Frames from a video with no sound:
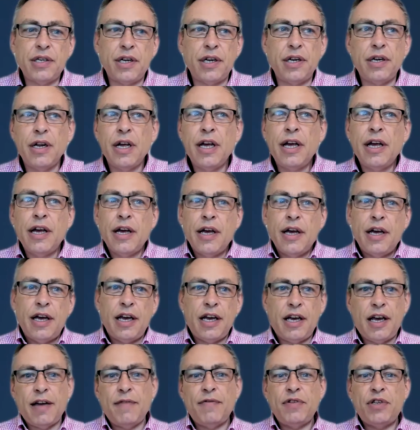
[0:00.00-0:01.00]

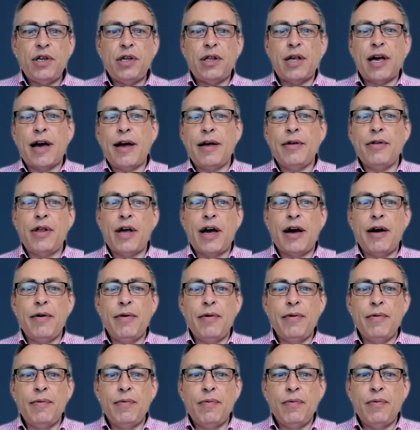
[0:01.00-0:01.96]
it gives you that